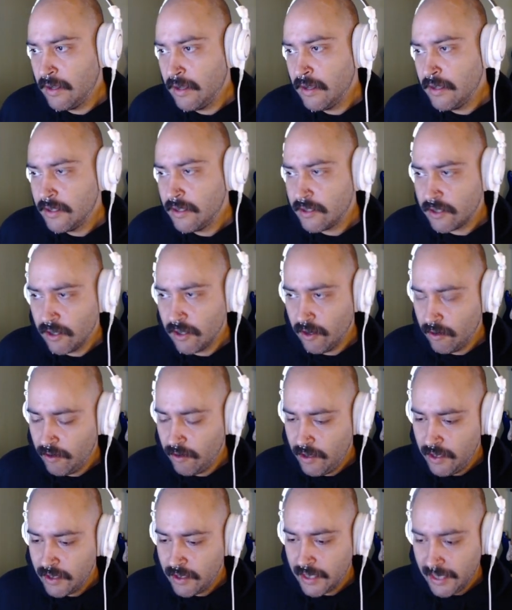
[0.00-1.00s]
So
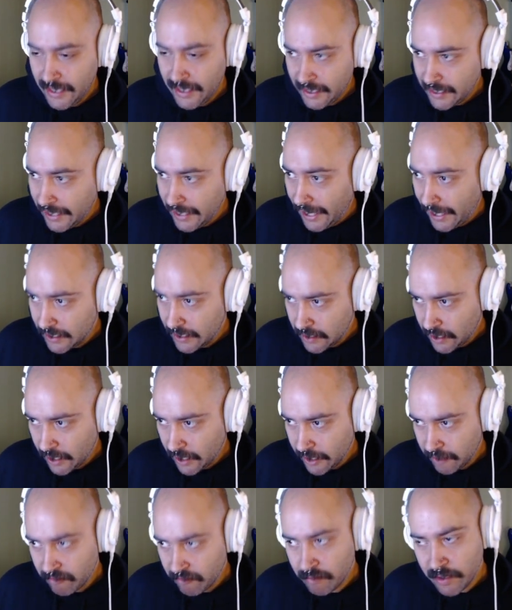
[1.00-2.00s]
getting a catalog
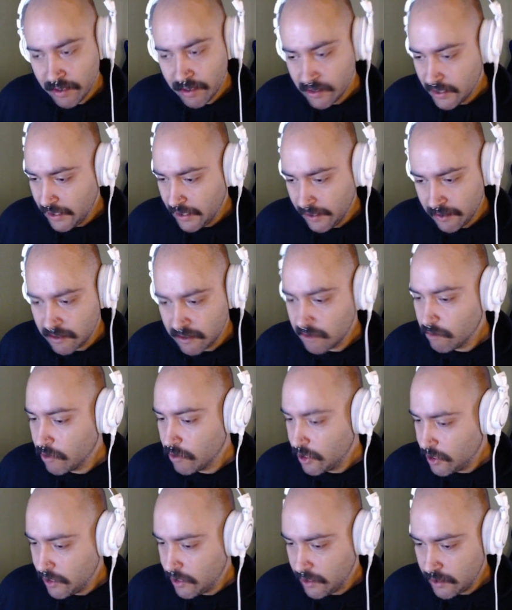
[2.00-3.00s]
of buildings,
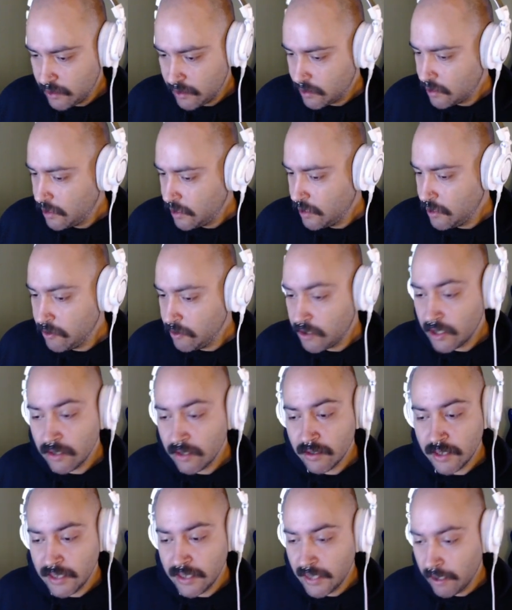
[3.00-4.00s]
bridges,
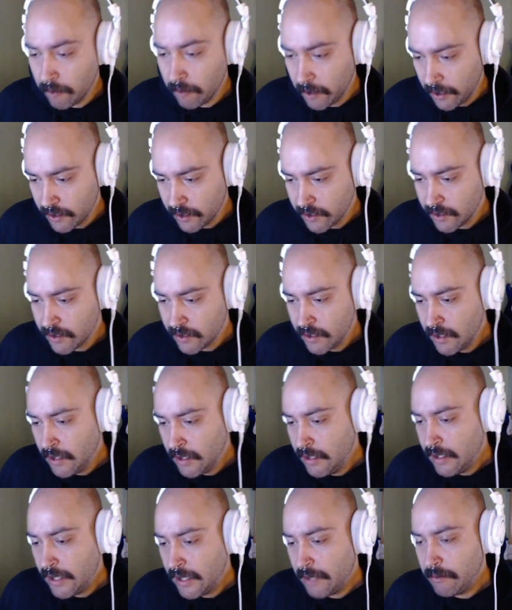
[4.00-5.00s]
utility networks.
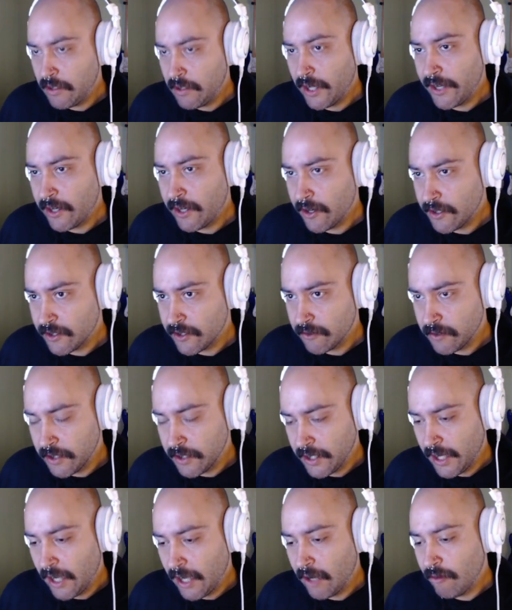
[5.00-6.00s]
LiDAR is a really
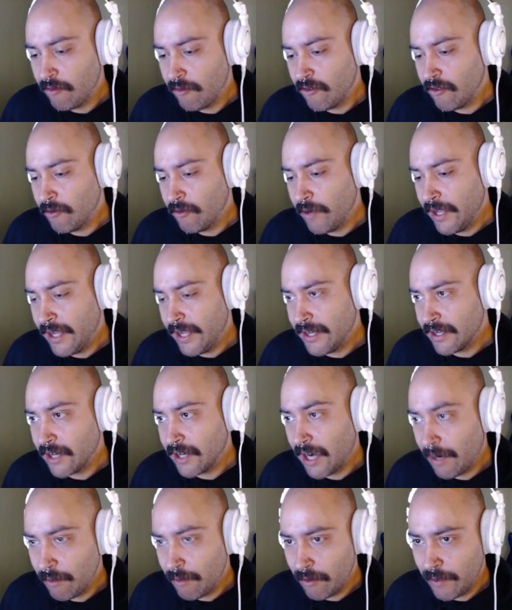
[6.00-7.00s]
helpful way to
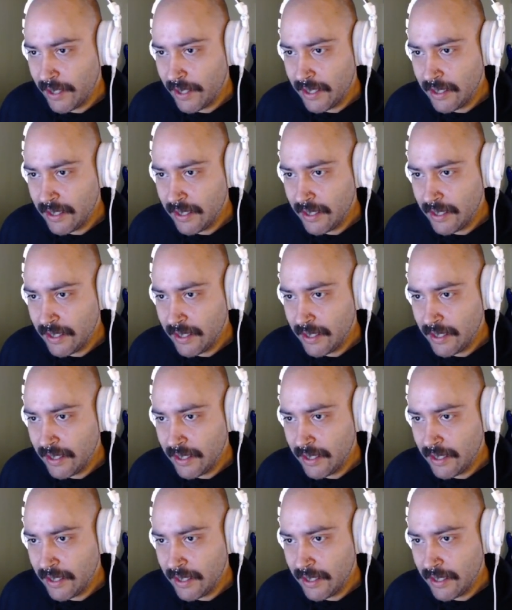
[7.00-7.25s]
complement